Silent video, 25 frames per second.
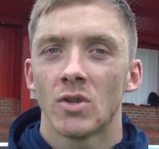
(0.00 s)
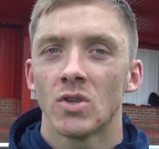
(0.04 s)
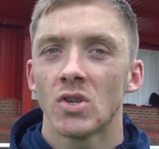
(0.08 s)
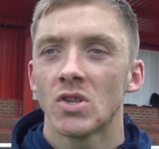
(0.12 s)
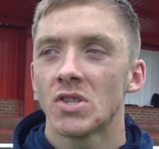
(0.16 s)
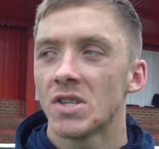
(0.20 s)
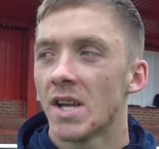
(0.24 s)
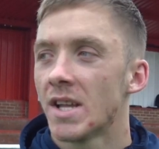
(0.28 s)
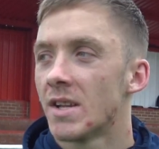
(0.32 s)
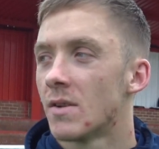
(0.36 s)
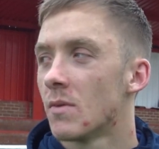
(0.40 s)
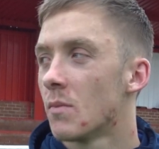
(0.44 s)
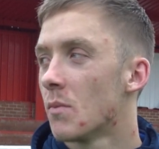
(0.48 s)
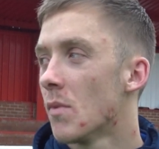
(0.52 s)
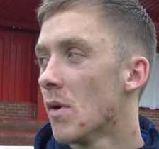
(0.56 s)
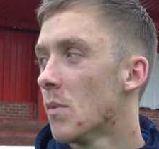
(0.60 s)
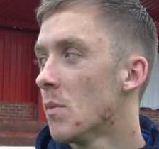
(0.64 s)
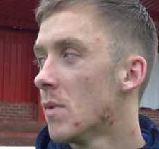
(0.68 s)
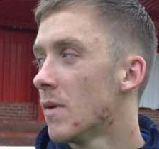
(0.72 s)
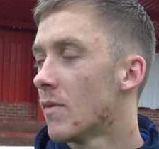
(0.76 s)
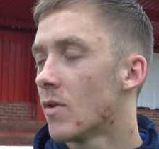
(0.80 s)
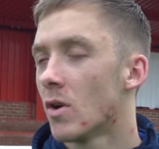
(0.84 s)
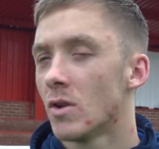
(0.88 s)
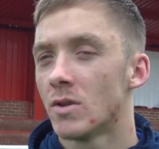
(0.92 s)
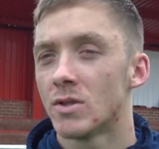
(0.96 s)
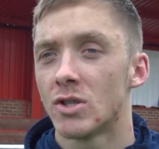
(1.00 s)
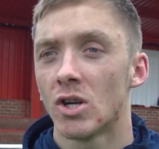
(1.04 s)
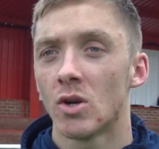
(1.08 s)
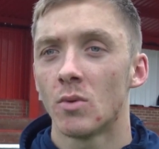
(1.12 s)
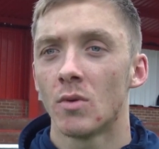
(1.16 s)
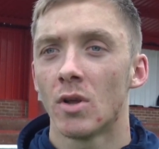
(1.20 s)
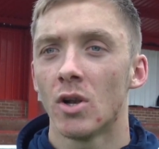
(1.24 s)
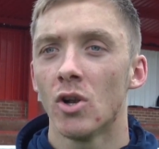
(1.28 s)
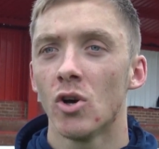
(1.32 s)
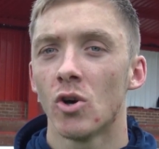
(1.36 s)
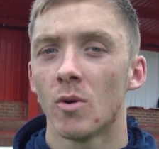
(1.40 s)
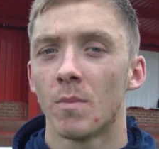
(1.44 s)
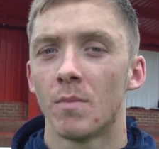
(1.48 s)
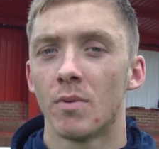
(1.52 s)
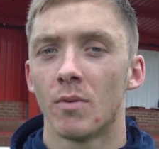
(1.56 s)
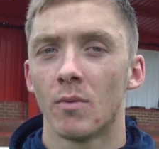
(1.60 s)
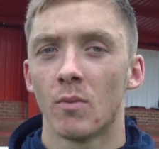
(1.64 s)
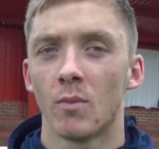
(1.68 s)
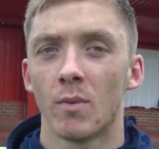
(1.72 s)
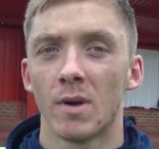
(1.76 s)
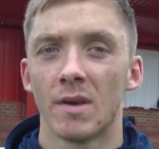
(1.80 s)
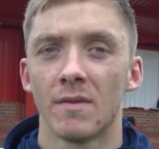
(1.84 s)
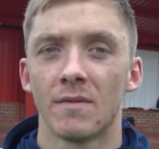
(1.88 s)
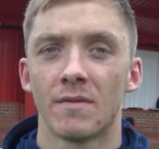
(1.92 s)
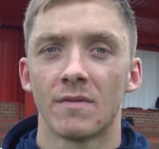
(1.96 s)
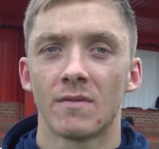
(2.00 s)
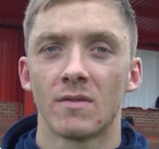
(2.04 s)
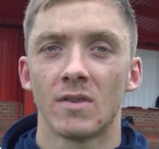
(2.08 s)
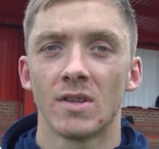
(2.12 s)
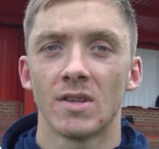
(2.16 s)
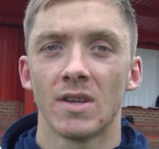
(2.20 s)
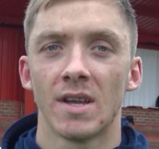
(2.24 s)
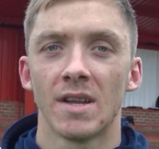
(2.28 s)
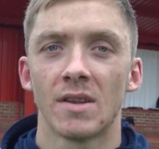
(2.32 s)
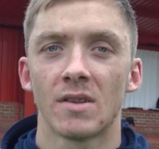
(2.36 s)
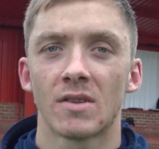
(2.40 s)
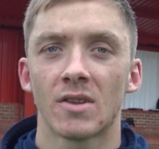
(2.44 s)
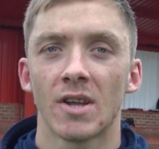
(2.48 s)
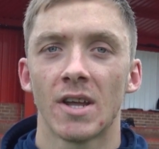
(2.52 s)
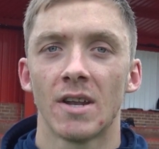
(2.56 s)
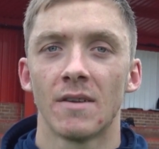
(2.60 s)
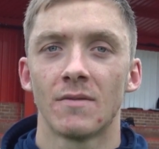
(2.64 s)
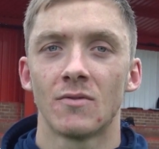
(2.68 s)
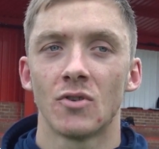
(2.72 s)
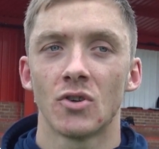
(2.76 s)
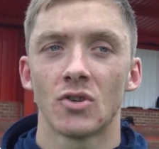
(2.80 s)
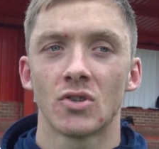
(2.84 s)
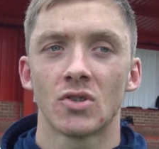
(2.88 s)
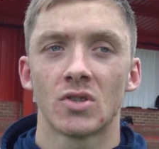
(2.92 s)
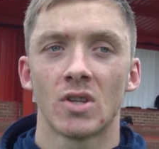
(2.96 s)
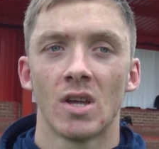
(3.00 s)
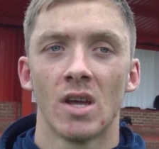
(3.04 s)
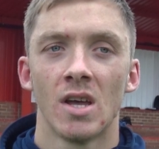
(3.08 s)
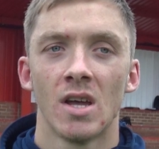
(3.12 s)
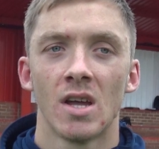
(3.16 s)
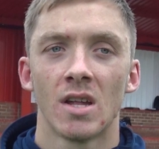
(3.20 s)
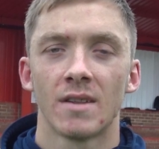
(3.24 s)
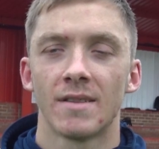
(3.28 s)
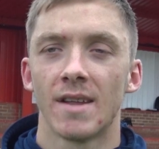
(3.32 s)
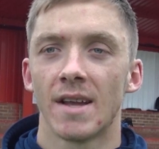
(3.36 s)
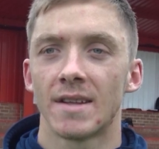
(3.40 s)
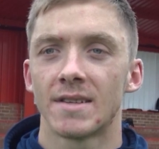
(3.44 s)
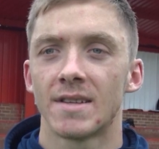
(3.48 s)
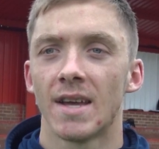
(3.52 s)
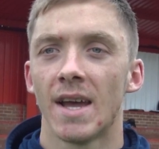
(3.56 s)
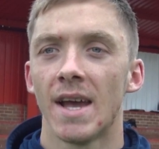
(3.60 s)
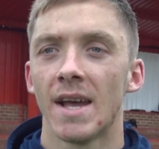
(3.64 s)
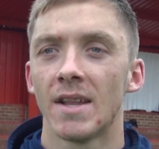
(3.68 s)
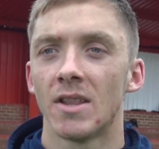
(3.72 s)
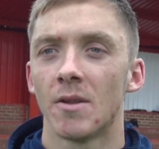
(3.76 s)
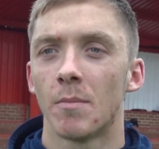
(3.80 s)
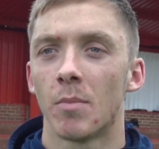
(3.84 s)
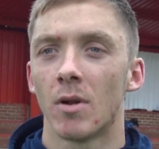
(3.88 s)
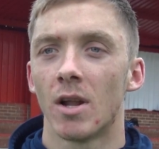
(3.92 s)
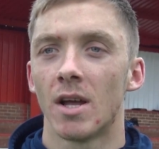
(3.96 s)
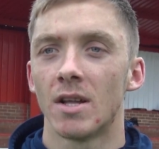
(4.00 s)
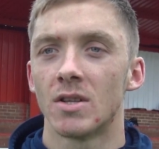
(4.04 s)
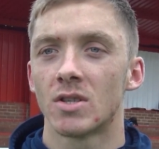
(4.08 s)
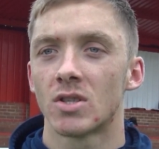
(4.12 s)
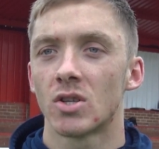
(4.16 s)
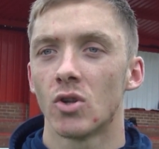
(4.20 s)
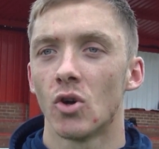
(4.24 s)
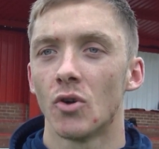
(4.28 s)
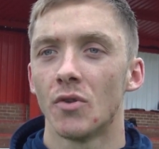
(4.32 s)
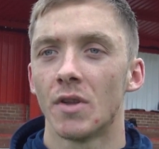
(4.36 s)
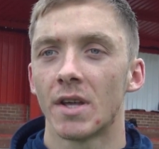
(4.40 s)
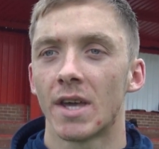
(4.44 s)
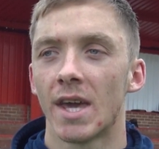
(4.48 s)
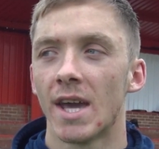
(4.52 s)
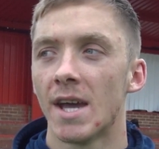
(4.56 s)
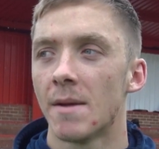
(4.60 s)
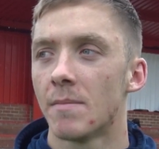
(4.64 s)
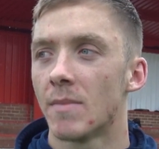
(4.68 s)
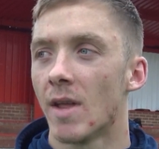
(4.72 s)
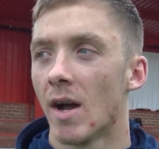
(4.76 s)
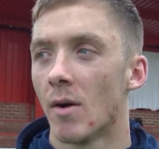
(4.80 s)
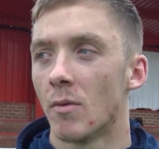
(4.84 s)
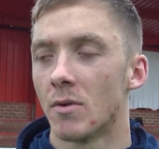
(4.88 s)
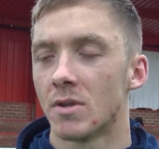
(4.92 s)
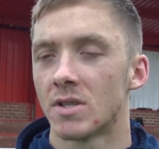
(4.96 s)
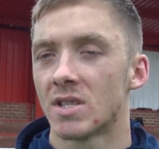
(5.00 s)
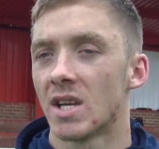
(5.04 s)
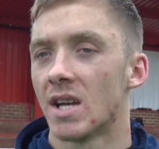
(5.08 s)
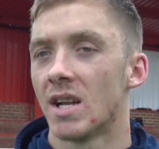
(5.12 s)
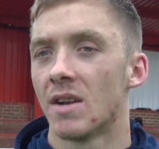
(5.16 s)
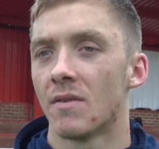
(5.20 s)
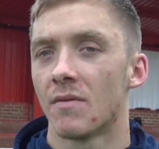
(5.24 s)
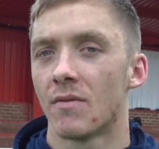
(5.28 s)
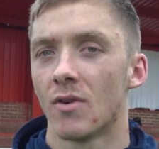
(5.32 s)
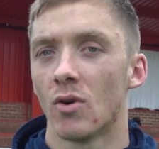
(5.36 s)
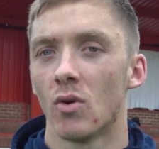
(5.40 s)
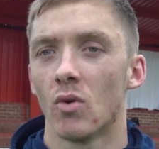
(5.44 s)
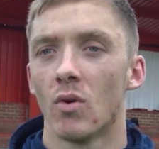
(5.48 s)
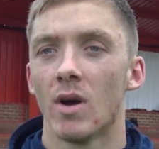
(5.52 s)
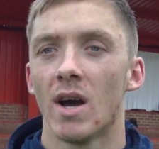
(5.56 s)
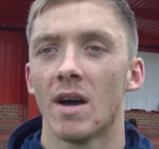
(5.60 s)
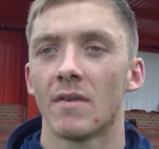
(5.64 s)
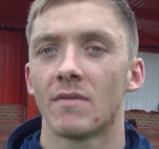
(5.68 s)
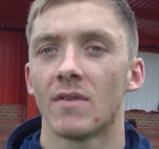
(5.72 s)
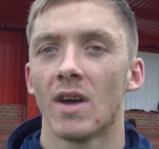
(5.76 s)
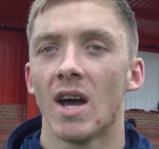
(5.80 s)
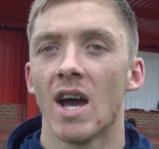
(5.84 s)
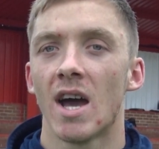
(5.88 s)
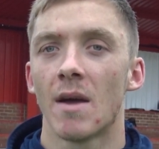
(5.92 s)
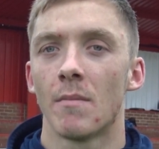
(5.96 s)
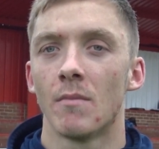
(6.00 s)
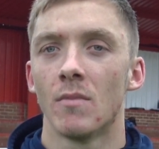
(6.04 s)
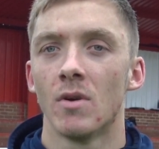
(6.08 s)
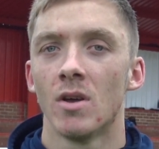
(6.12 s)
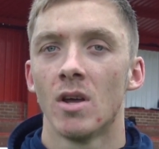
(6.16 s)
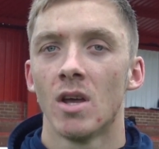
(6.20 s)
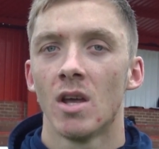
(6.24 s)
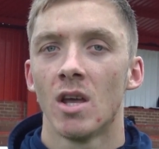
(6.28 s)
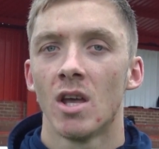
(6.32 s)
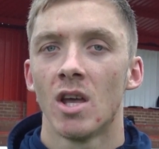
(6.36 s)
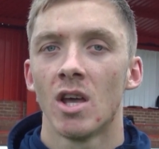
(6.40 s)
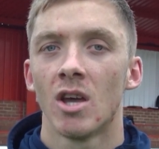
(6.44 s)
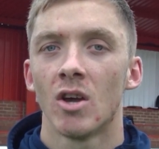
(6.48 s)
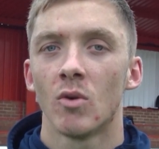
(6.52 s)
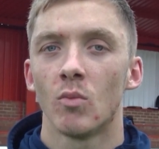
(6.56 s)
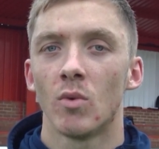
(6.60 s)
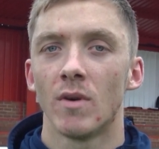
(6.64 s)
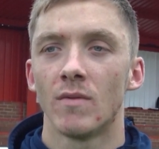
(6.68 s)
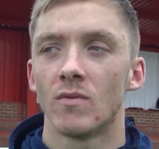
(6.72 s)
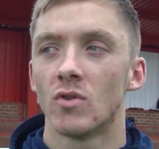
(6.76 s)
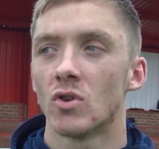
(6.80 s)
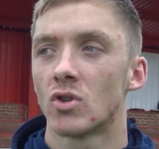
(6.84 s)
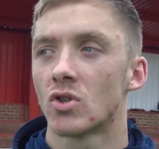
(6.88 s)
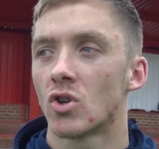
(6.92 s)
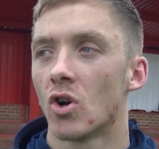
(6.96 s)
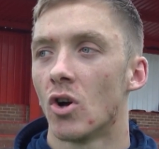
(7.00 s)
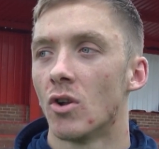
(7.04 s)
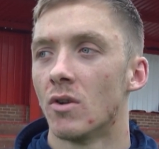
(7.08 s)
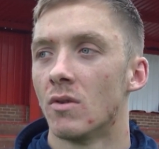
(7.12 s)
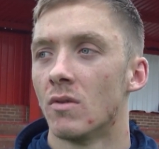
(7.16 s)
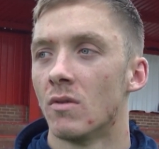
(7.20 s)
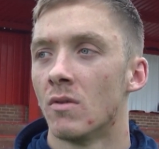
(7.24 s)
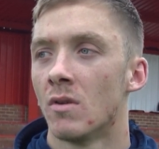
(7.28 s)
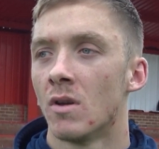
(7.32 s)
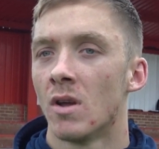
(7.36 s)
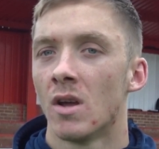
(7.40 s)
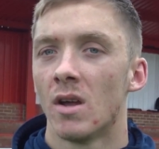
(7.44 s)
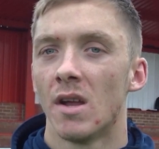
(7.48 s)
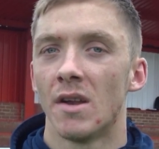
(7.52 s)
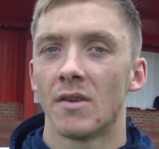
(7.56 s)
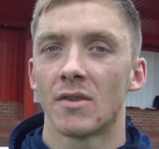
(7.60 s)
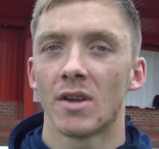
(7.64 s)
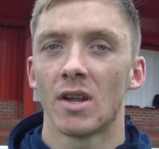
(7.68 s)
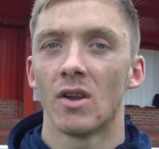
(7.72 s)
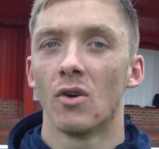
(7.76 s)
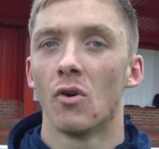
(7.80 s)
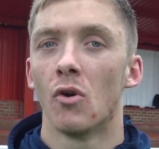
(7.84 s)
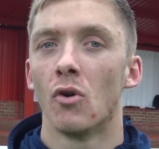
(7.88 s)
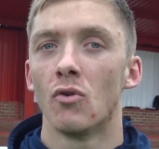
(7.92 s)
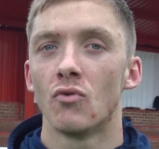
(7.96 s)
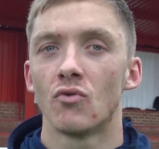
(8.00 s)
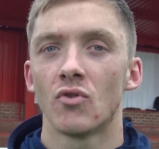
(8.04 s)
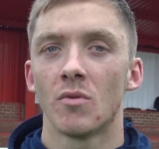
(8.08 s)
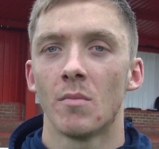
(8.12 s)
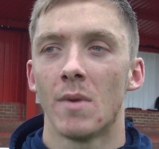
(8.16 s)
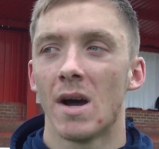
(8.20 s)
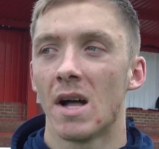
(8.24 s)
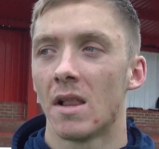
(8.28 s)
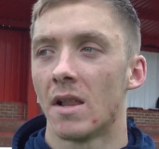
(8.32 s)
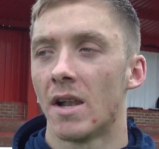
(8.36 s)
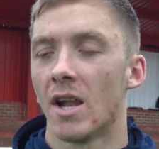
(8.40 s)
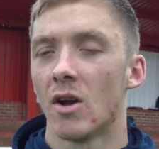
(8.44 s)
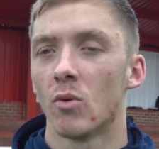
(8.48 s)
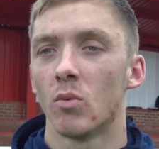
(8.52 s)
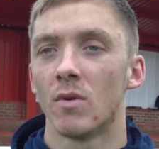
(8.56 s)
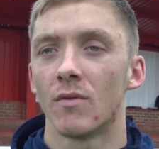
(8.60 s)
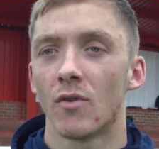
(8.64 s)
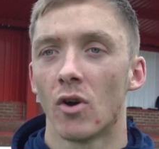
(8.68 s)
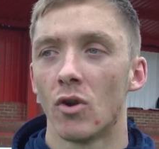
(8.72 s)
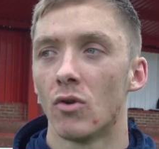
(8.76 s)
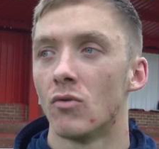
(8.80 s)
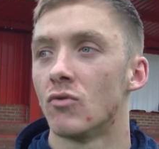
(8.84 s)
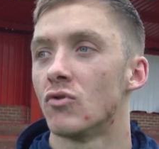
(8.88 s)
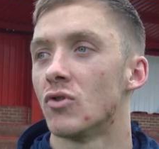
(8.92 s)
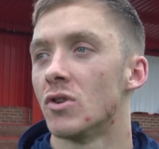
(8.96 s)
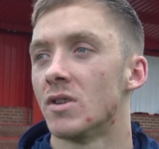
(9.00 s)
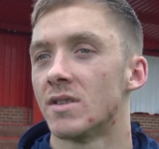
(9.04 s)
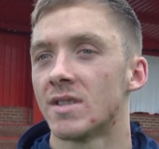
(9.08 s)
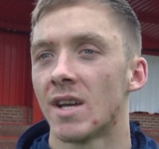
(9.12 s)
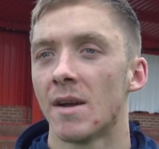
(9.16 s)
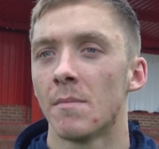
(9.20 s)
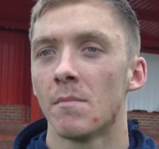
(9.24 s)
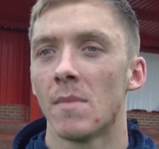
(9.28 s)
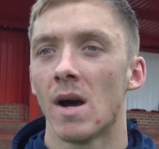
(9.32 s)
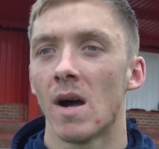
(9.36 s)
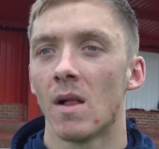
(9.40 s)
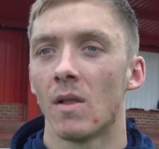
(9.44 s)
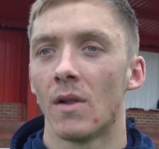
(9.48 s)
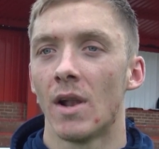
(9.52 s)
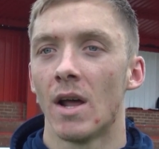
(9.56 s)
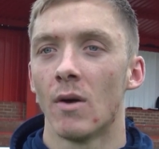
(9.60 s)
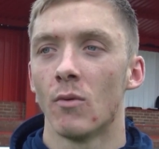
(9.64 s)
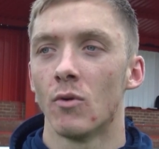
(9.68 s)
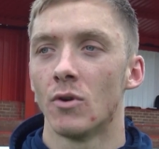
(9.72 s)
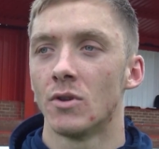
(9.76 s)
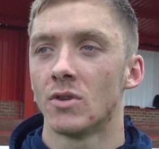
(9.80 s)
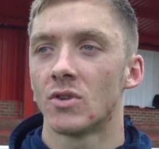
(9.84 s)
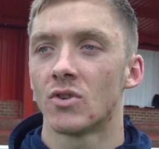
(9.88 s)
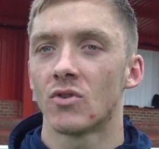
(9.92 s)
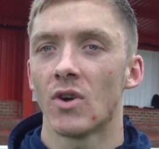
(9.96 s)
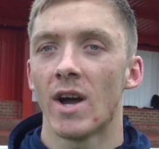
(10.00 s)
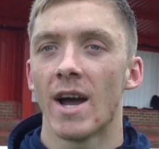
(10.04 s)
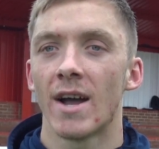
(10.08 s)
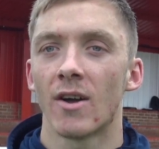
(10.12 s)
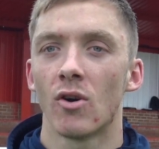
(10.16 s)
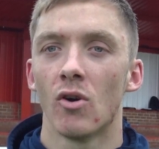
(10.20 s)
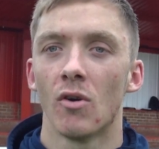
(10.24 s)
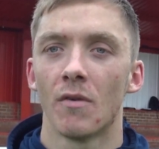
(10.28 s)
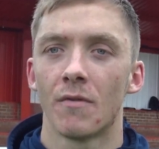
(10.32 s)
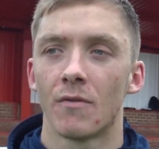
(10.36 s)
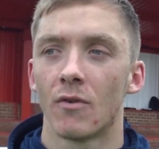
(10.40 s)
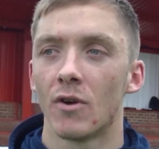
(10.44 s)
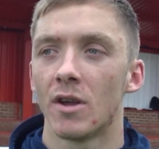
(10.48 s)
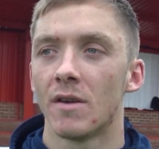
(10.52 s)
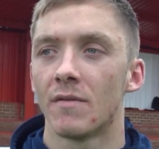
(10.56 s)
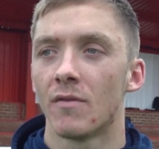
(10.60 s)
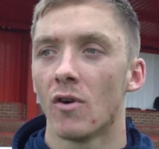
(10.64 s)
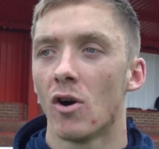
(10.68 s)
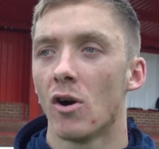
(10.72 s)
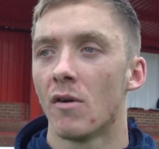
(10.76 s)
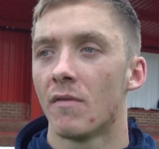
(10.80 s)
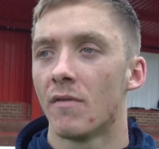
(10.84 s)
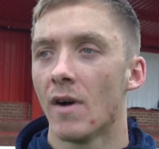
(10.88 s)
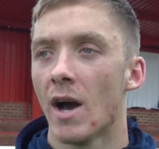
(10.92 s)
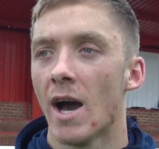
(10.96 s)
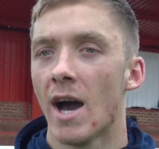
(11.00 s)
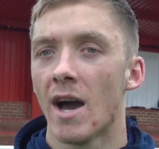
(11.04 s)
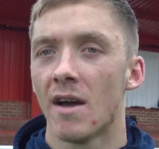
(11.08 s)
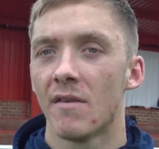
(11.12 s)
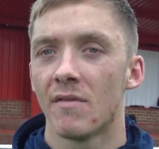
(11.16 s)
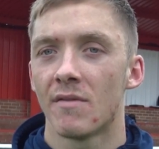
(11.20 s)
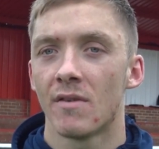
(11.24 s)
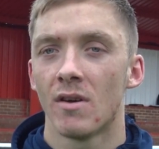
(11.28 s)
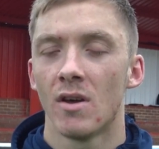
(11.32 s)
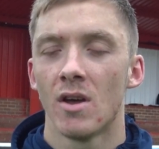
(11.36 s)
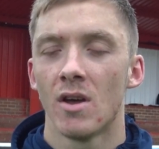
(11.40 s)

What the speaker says: We just said when we've gone 2-0 up, we've instead of just dictating the play and slowing the game down and seeing through to half-time, we've just gone, instead of 100 mile an hour, we've gone 110 mile an hour and tried to go 3-4-5.